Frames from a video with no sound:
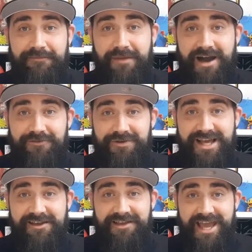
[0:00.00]
Marvel
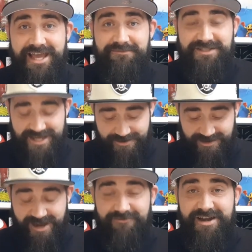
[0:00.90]
Lego game, so I
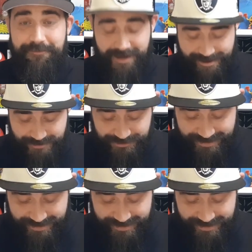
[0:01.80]
can't really play it much.